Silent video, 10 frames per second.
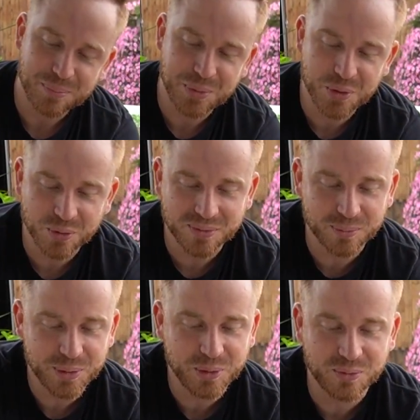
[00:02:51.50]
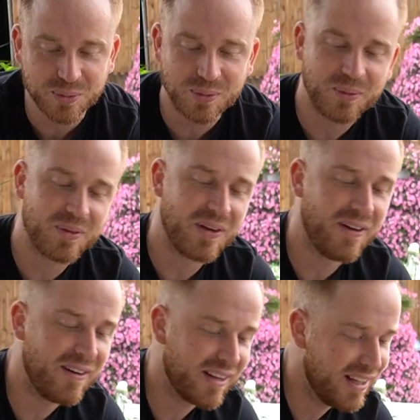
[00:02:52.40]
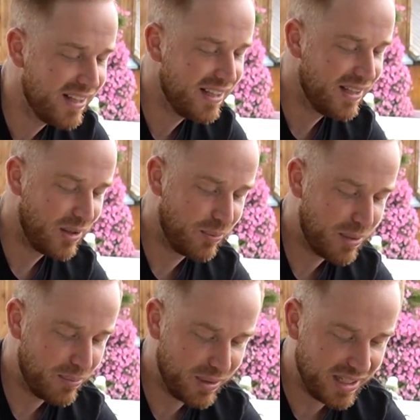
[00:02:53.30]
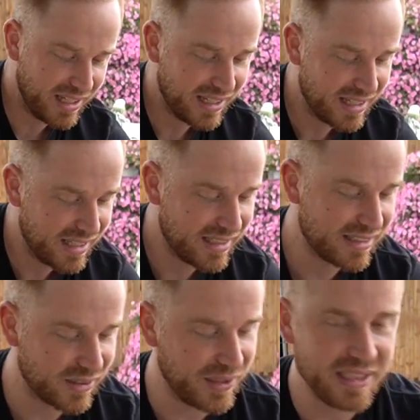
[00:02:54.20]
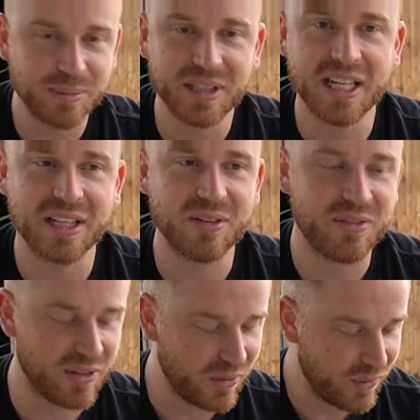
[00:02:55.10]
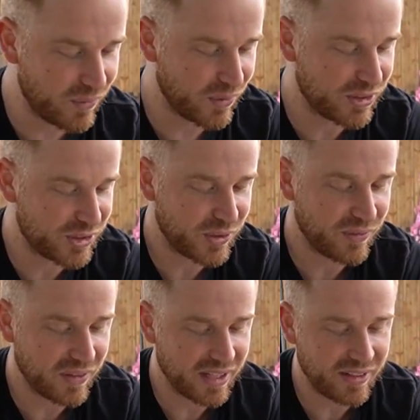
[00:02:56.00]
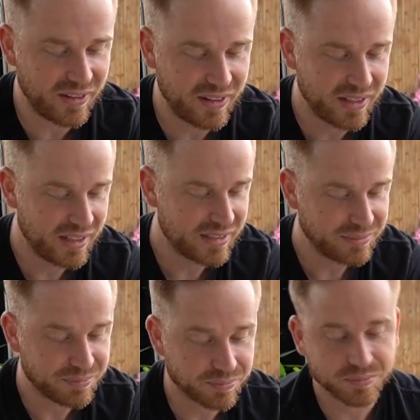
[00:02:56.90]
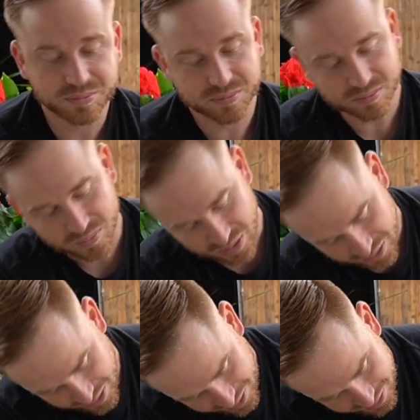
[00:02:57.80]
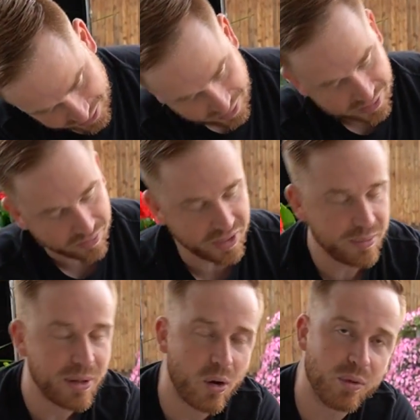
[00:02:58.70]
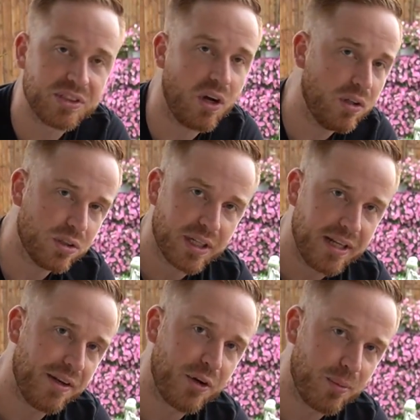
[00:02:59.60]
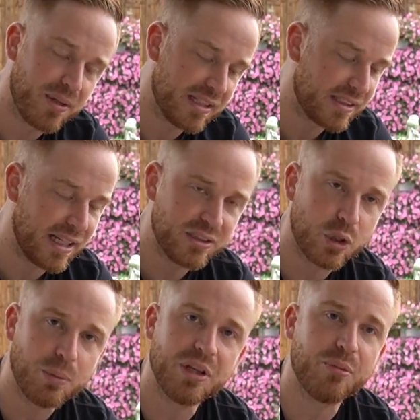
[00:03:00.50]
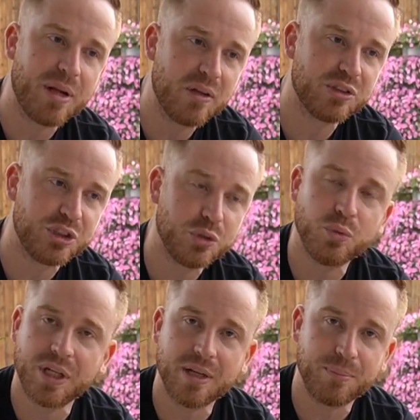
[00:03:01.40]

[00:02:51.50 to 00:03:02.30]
Beautiful, beautiful dog or puppy. So he's been getting the fill for sure of the litter. And then this here is a female, which also can determine the size. Normally the males do get